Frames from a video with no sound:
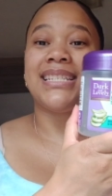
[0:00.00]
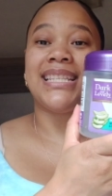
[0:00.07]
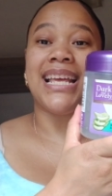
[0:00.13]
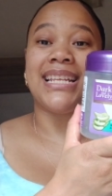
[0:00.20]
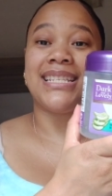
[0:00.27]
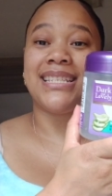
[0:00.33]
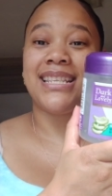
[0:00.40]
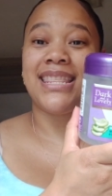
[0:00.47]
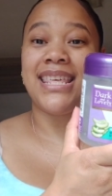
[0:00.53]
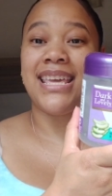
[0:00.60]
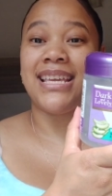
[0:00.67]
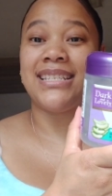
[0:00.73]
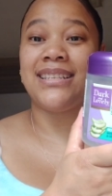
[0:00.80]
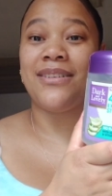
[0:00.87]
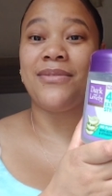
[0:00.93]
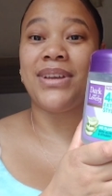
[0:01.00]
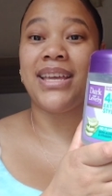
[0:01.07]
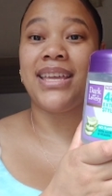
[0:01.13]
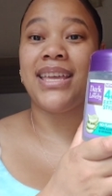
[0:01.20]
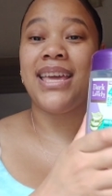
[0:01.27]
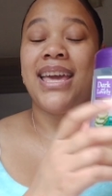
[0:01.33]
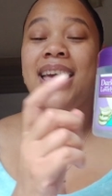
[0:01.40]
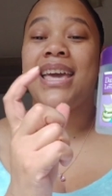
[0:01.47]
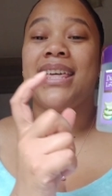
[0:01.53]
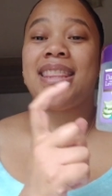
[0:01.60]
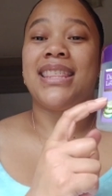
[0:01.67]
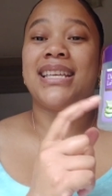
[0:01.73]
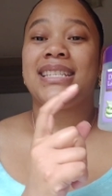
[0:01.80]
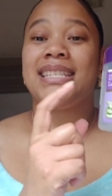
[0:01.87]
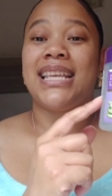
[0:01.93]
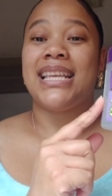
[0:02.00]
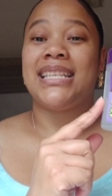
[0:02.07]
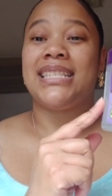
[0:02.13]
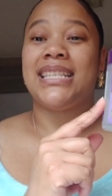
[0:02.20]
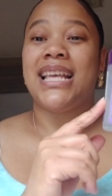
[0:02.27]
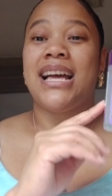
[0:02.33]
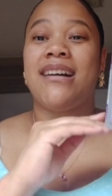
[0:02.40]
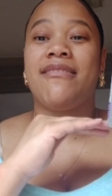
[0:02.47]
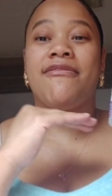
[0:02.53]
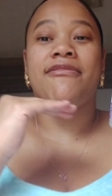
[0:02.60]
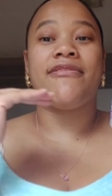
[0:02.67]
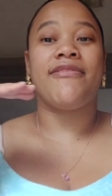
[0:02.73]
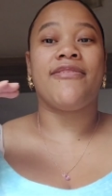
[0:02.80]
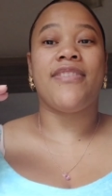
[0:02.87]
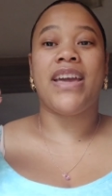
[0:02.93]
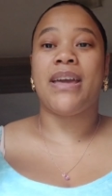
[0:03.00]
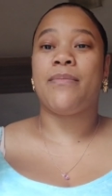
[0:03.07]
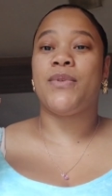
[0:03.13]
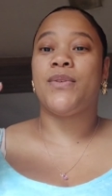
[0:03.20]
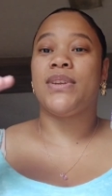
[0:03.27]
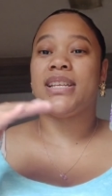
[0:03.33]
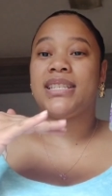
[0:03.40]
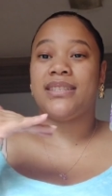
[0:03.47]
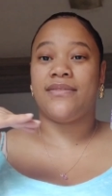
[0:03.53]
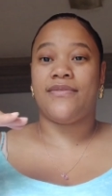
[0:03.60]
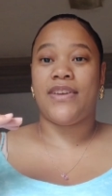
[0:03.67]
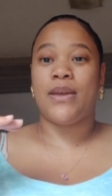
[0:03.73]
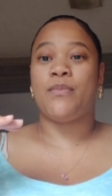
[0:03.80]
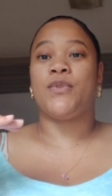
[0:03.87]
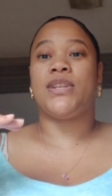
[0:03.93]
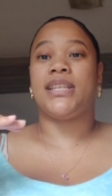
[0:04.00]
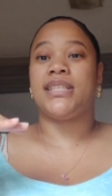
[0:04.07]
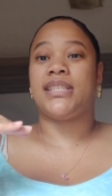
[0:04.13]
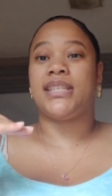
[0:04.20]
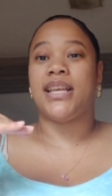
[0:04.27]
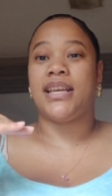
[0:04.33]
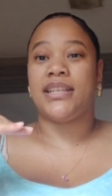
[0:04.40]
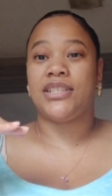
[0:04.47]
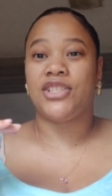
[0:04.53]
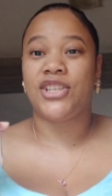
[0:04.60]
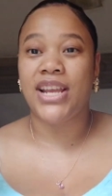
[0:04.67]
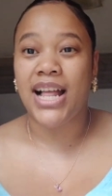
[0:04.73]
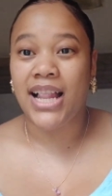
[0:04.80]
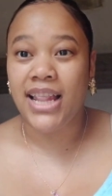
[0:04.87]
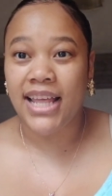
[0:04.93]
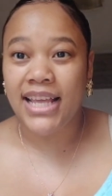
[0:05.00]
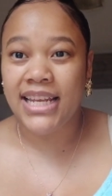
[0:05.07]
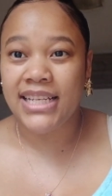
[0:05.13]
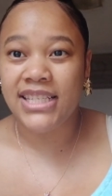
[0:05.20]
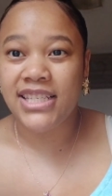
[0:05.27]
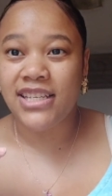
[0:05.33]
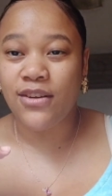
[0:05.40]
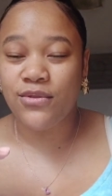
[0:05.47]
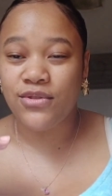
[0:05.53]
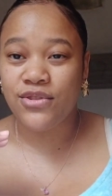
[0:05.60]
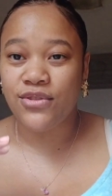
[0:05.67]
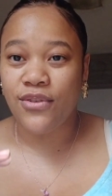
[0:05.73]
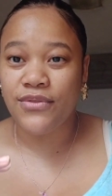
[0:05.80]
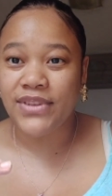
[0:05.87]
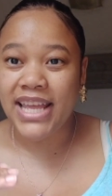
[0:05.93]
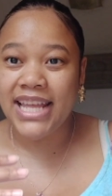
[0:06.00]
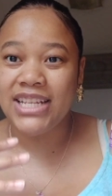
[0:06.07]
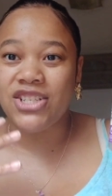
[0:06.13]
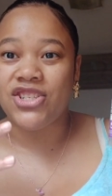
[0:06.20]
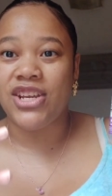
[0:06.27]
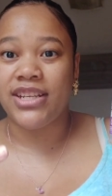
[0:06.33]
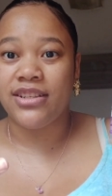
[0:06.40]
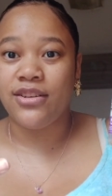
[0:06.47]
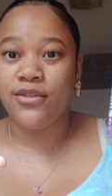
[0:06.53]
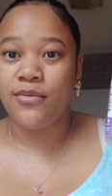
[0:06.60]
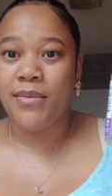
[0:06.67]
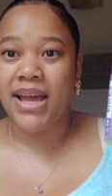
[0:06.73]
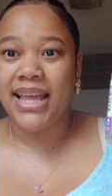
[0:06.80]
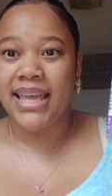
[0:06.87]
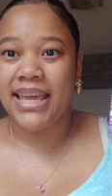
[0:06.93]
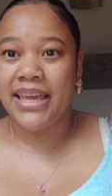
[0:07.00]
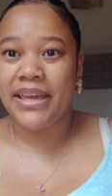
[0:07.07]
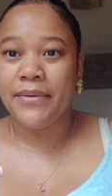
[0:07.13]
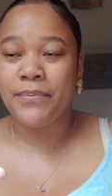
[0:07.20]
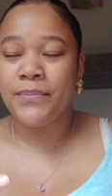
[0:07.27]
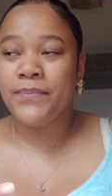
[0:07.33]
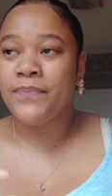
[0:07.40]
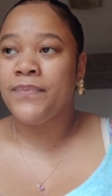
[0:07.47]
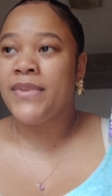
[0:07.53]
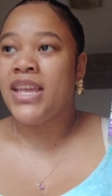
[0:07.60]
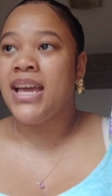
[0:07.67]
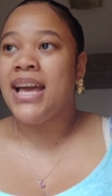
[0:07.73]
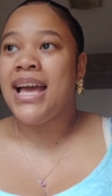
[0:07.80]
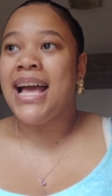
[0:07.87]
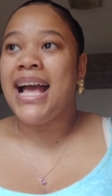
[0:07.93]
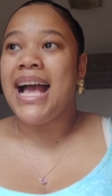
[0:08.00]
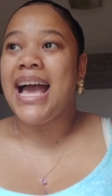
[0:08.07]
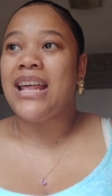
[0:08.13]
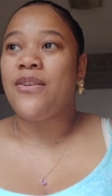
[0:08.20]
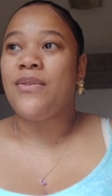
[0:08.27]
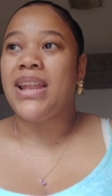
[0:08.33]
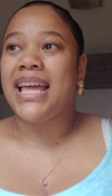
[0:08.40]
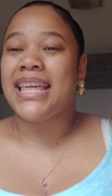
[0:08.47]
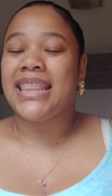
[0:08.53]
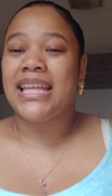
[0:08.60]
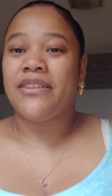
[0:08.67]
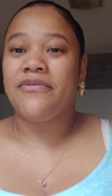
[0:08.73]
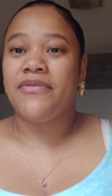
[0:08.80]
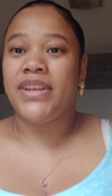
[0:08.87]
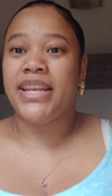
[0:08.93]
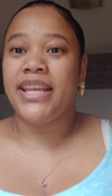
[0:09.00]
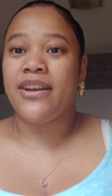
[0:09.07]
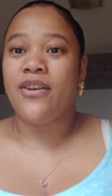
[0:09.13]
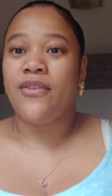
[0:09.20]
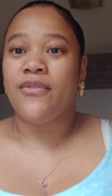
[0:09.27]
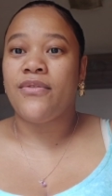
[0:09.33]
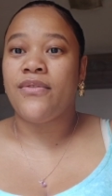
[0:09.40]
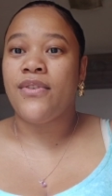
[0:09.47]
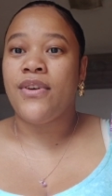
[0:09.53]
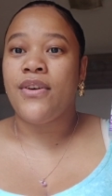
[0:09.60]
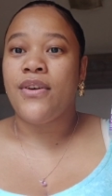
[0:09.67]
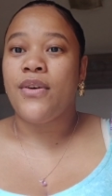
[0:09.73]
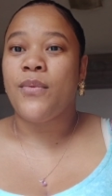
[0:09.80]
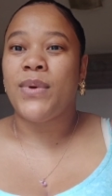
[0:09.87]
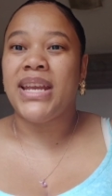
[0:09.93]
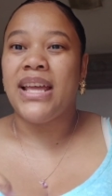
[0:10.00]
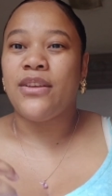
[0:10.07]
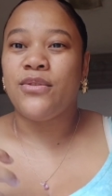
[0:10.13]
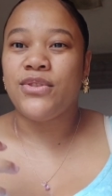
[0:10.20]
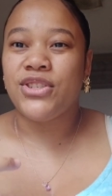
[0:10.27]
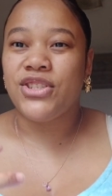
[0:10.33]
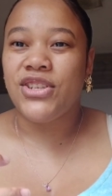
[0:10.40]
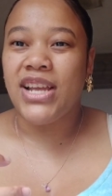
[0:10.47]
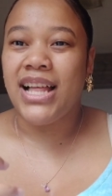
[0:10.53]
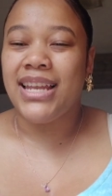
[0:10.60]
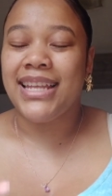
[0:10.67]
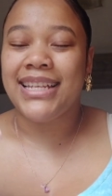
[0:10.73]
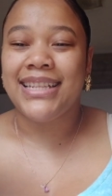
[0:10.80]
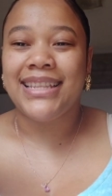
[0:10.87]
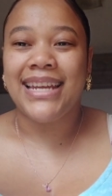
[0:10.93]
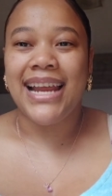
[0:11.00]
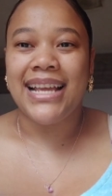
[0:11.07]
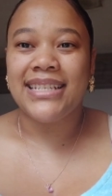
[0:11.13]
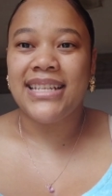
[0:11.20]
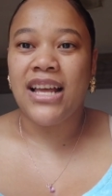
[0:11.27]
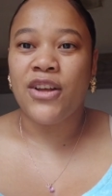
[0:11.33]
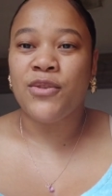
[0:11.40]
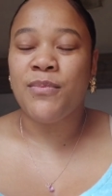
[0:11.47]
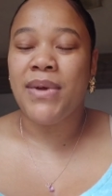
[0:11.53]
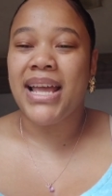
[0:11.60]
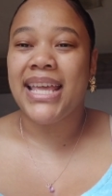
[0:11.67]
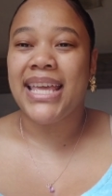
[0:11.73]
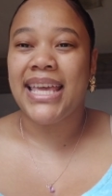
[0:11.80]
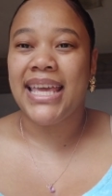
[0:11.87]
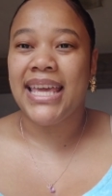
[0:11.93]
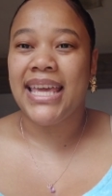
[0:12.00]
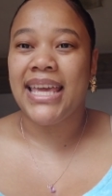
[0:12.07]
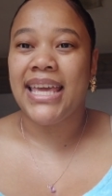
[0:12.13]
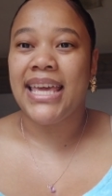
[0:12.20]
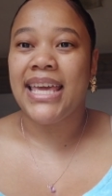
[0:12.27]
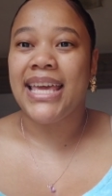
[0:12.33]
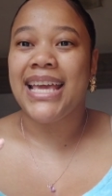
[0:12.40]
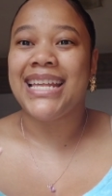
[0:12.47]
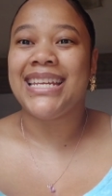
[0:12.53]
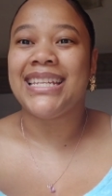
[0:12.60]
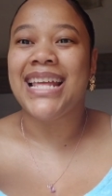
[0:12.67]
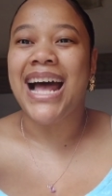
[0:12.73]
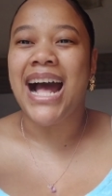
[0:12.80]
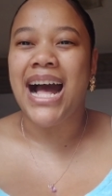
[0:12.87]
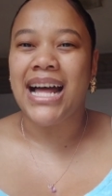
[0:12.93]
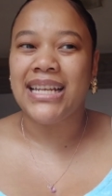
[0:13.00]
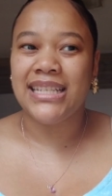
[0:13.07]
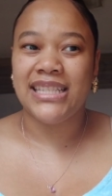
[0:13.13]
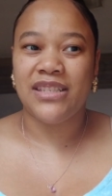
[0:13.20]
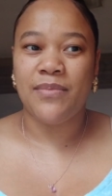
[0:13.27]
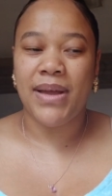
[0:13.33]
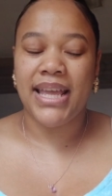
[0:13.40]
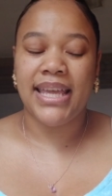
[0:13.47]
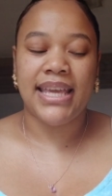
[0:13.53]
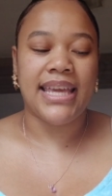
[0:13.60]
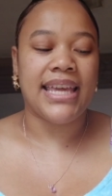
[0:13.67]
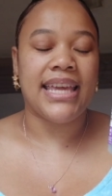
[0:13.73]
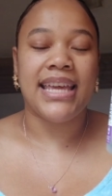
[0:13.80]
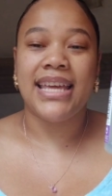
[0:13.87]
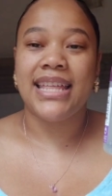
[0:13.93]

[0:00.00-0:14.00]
does the things okay this is a fabulous fabulous gel it is so soft and gentle on my hair i don't like that feeling of when i use gel it dries out my hair and it hardens my hair